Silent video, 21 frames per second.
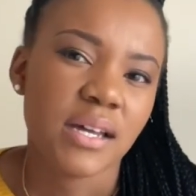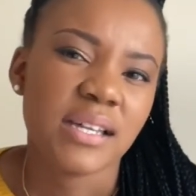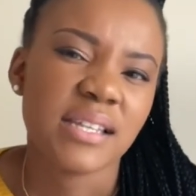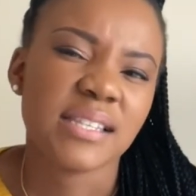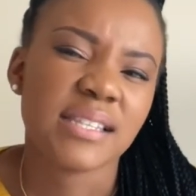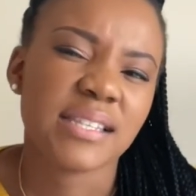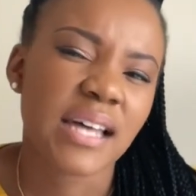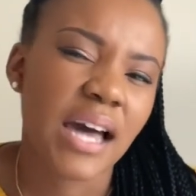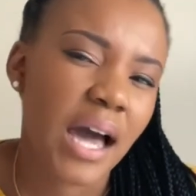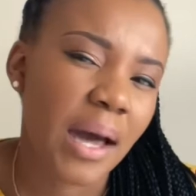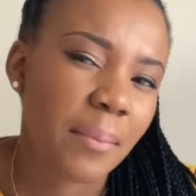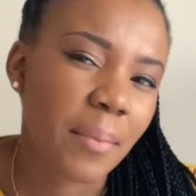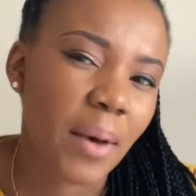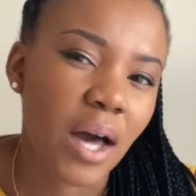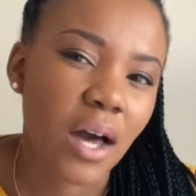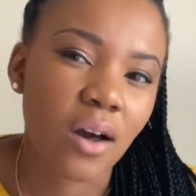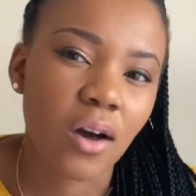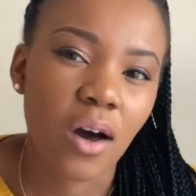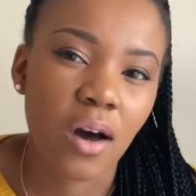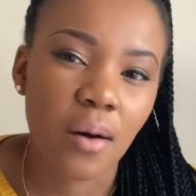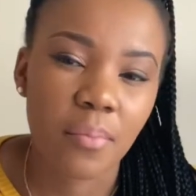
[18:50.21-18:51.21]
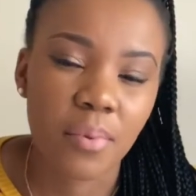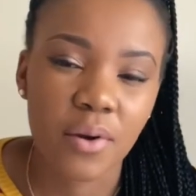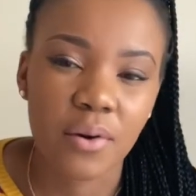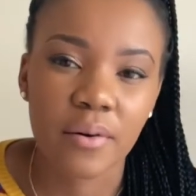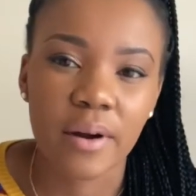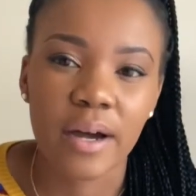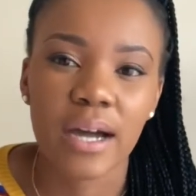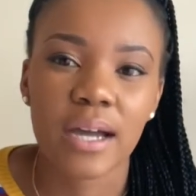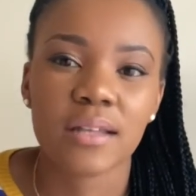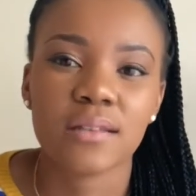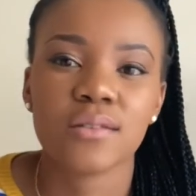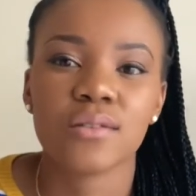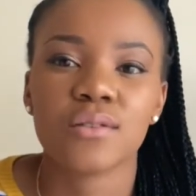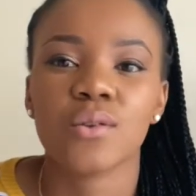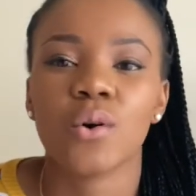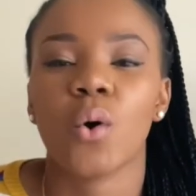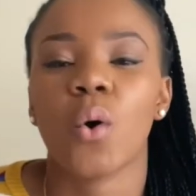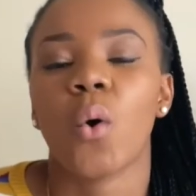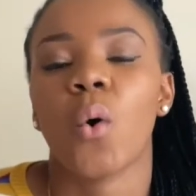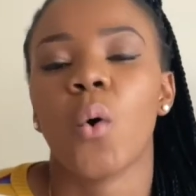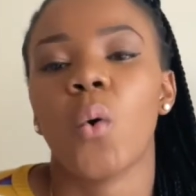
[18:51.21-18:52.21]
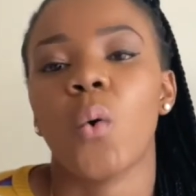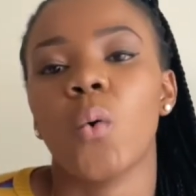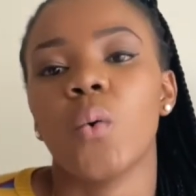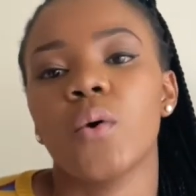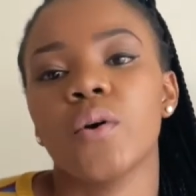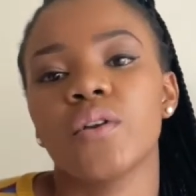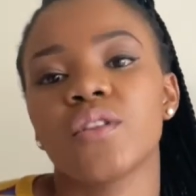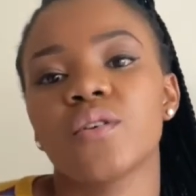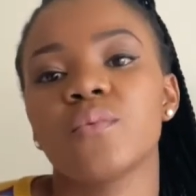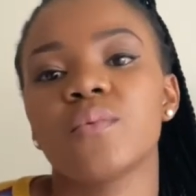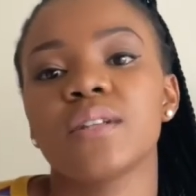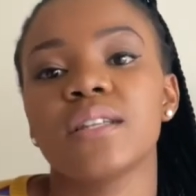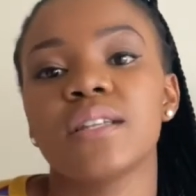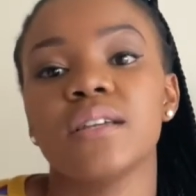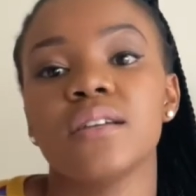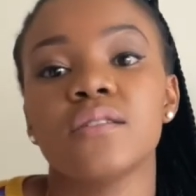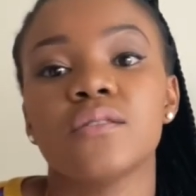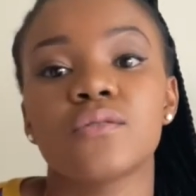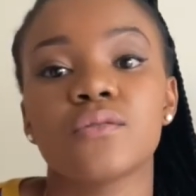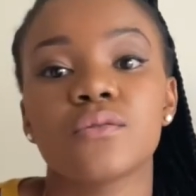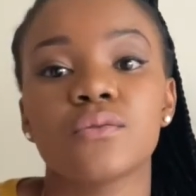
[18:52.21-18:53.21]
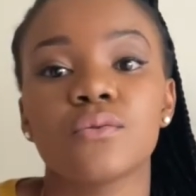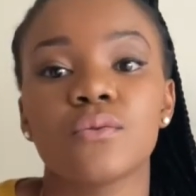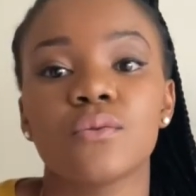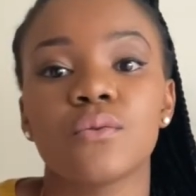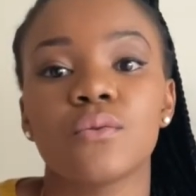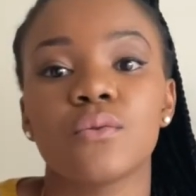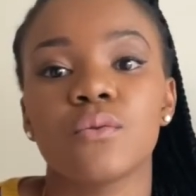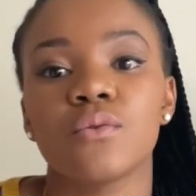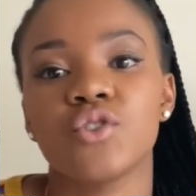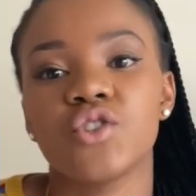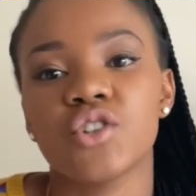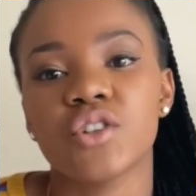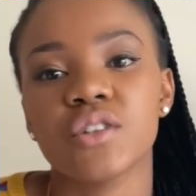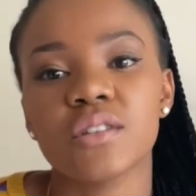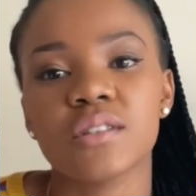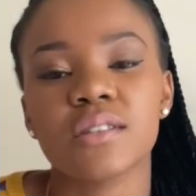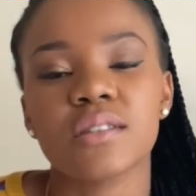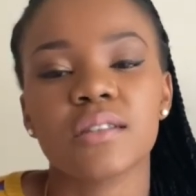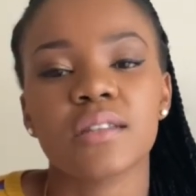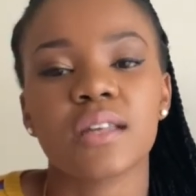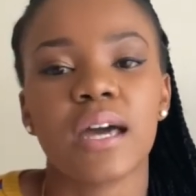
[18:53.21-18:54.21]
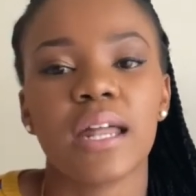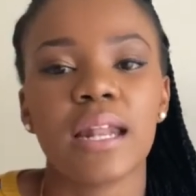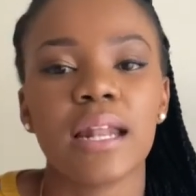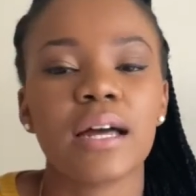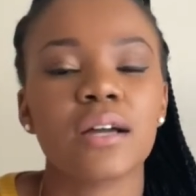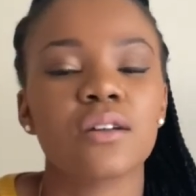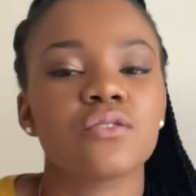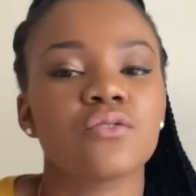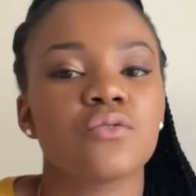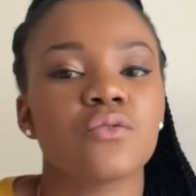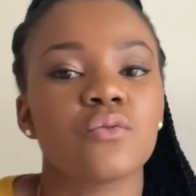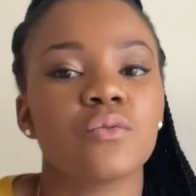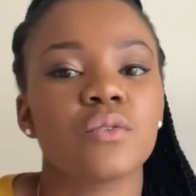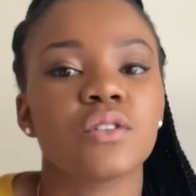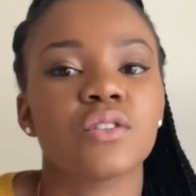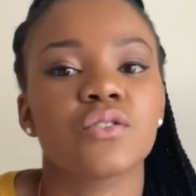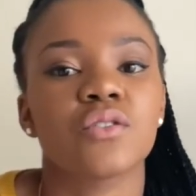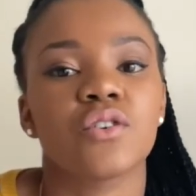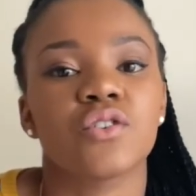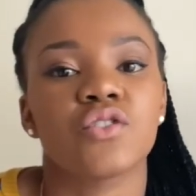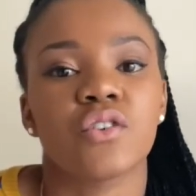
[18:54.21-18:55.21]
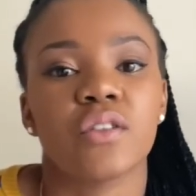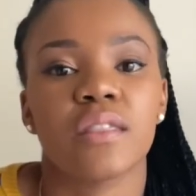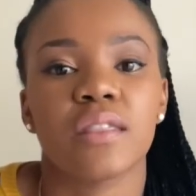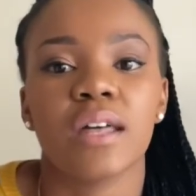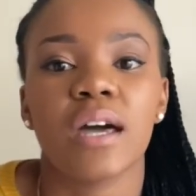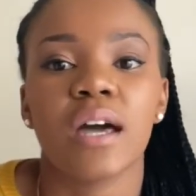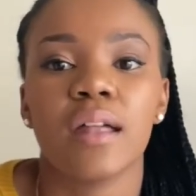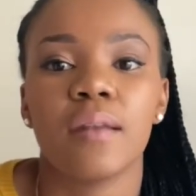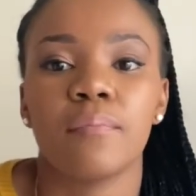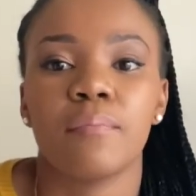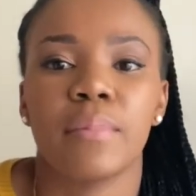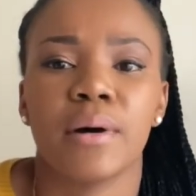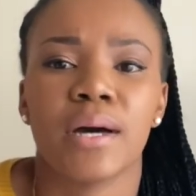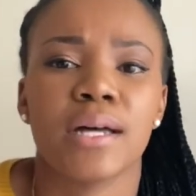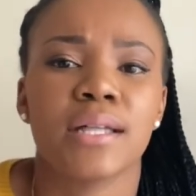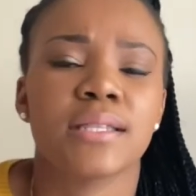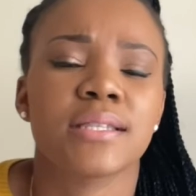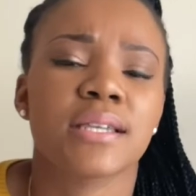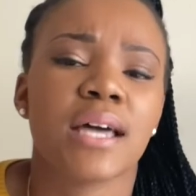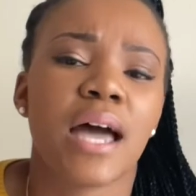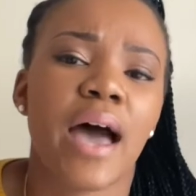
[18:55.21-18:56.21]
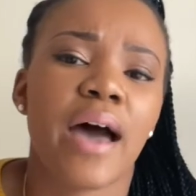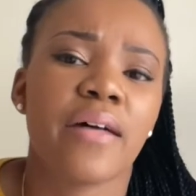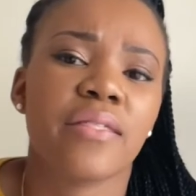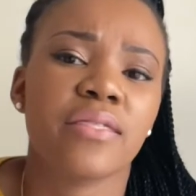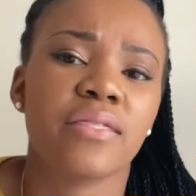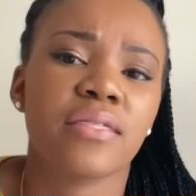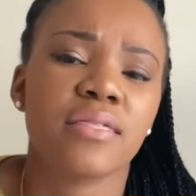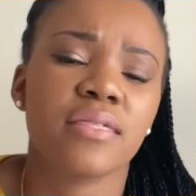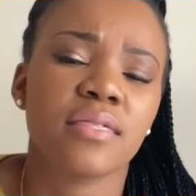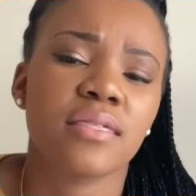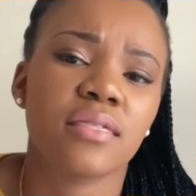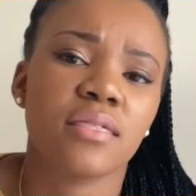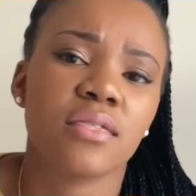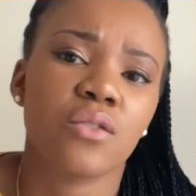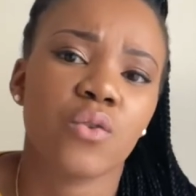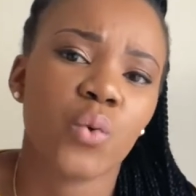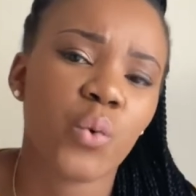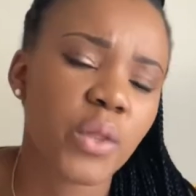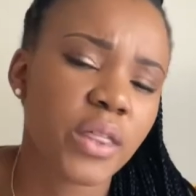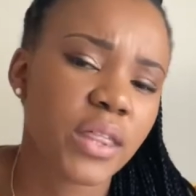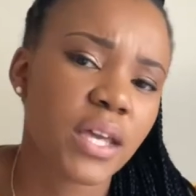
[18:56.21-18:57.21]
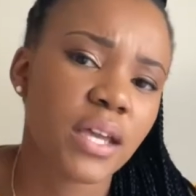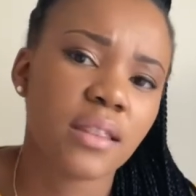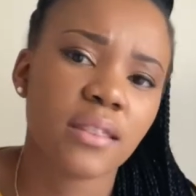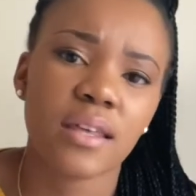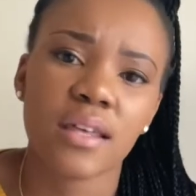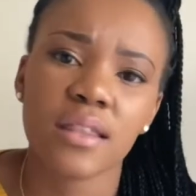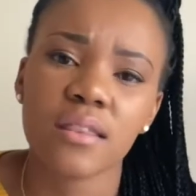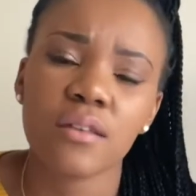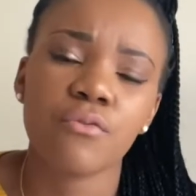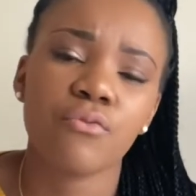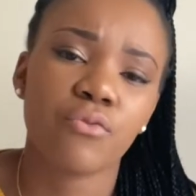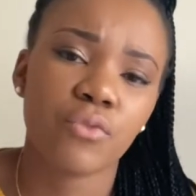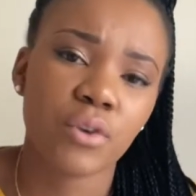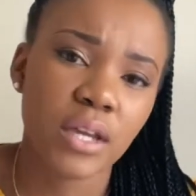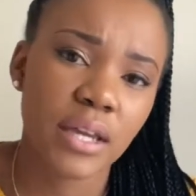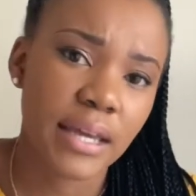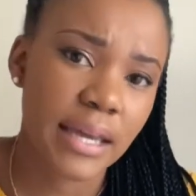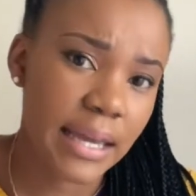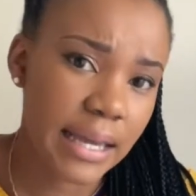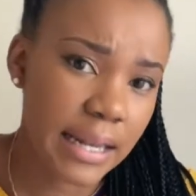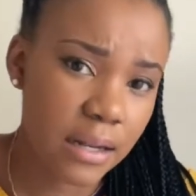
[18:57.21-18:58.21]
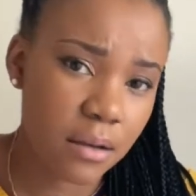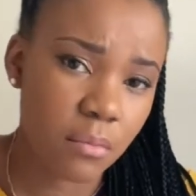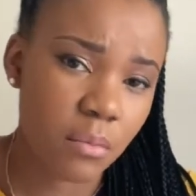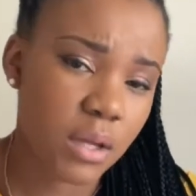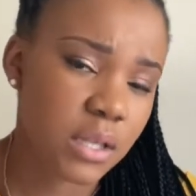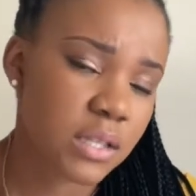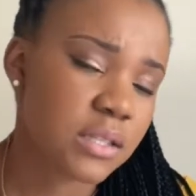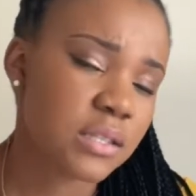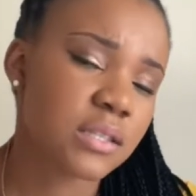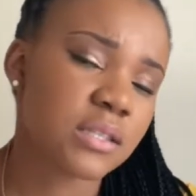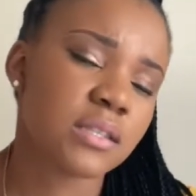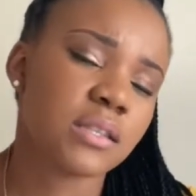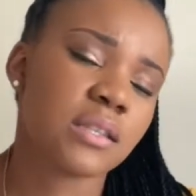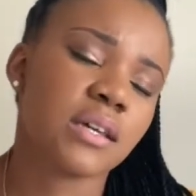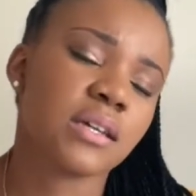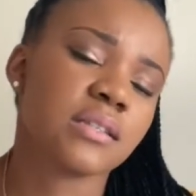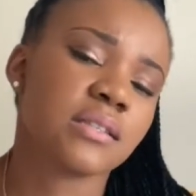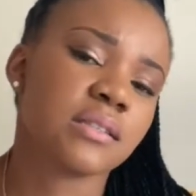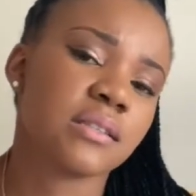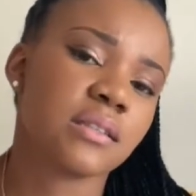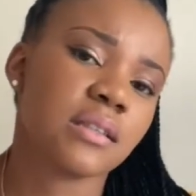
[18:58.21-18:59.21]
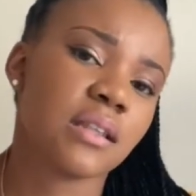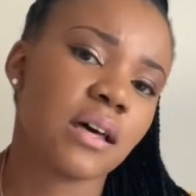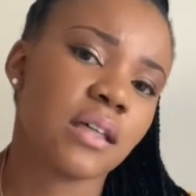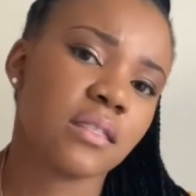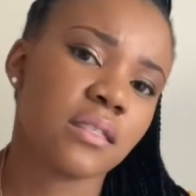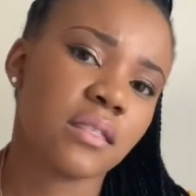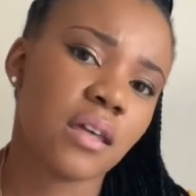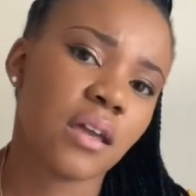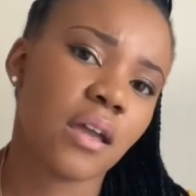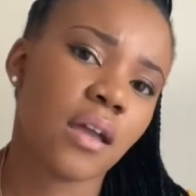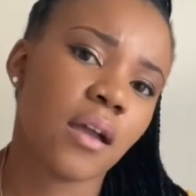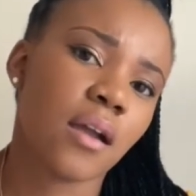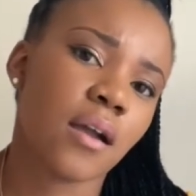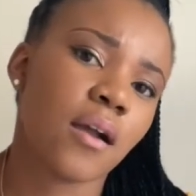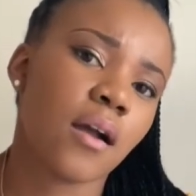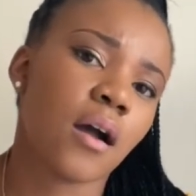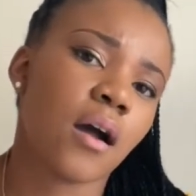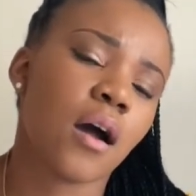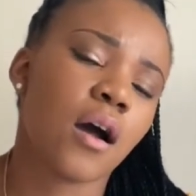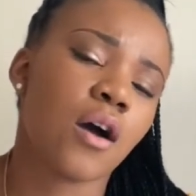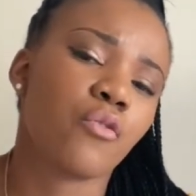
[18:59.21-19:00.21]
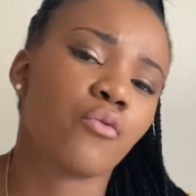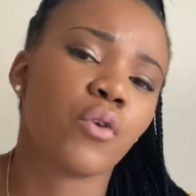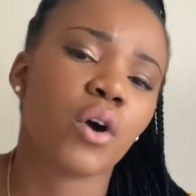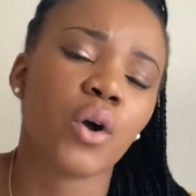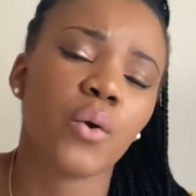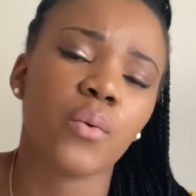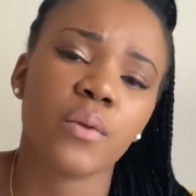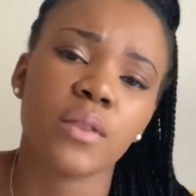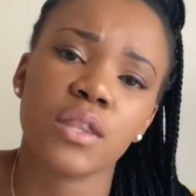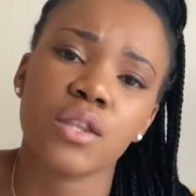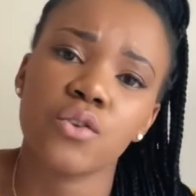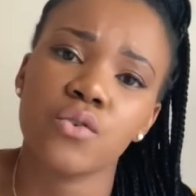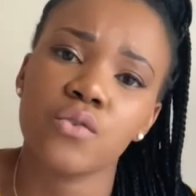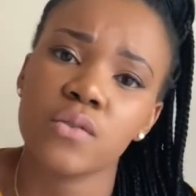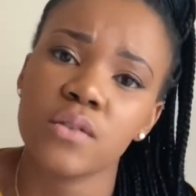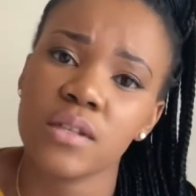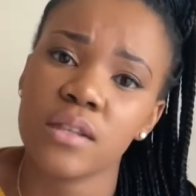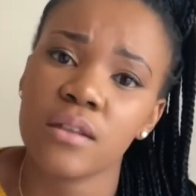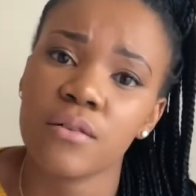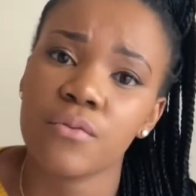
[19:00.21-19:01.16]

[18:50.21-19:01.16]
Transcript: Some are copyright, so you will need to just kind of like do research on that. But I do think that the free elements, there's nothing wrong with using the